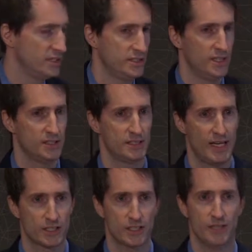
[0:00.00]
it does is
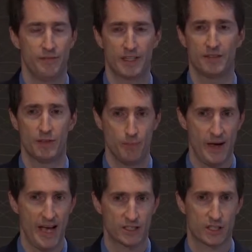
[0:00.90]
actually effectively
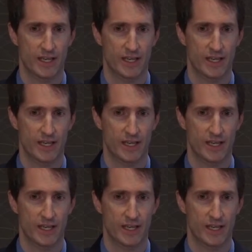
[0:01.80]
mask